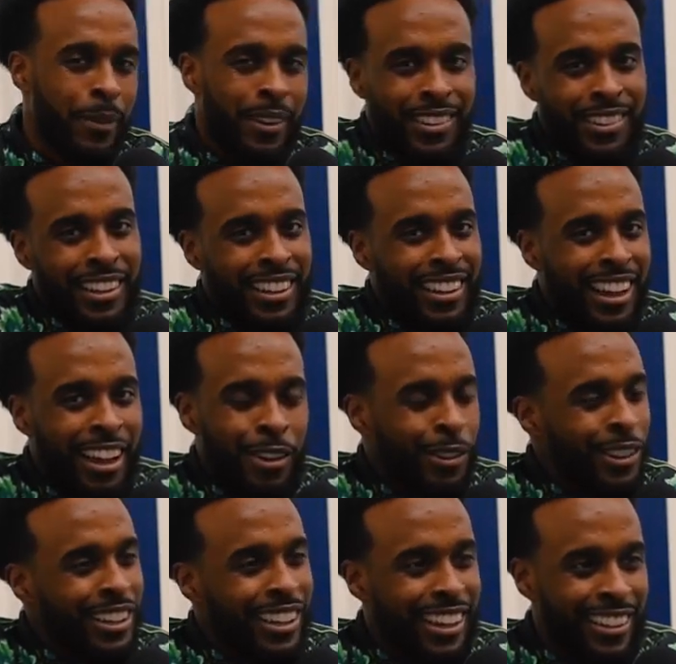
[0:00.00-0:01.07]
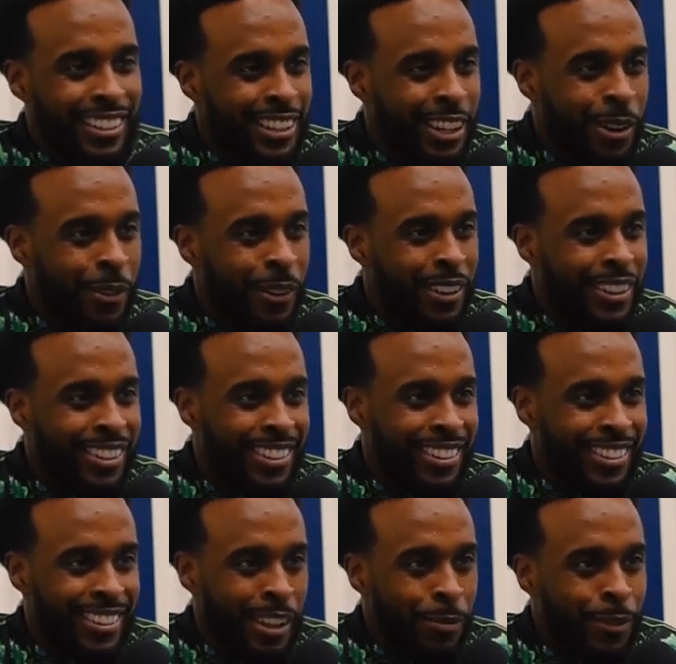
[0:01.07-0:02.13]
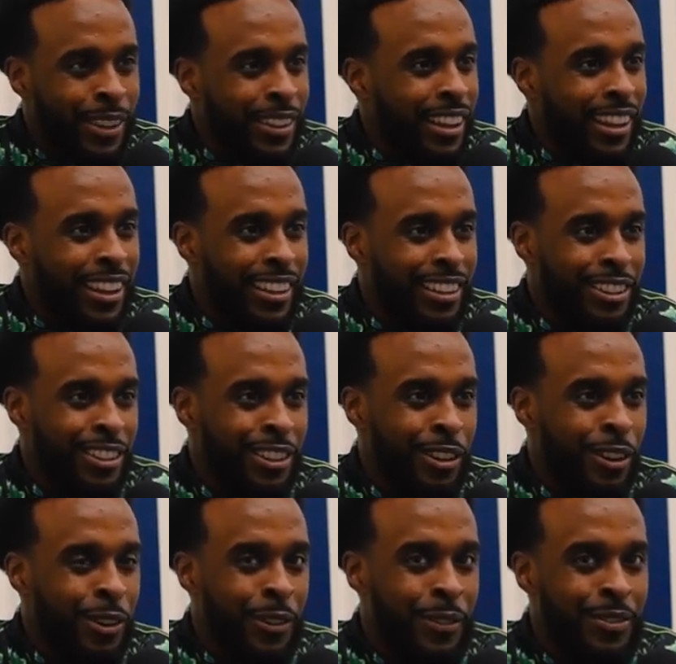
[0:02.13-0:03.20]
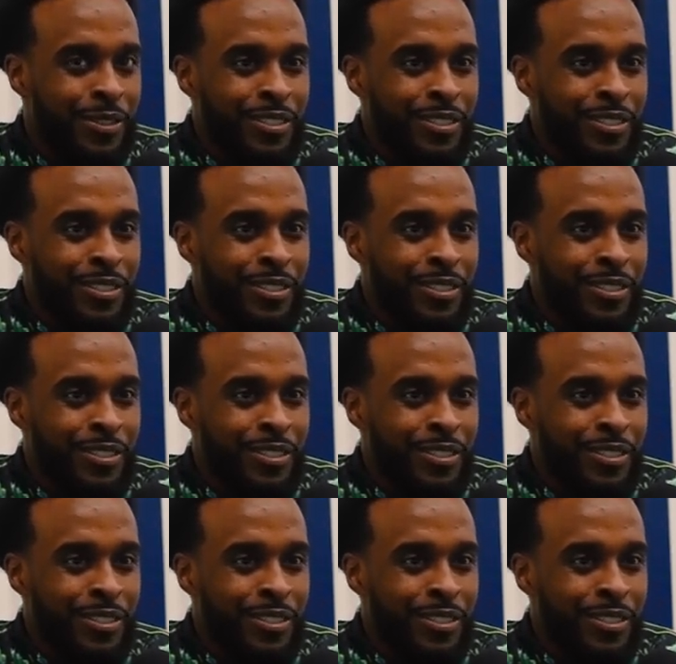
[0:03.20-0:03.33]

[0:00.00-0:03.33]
But it's like, I don't look at it that way. This is something that, you know,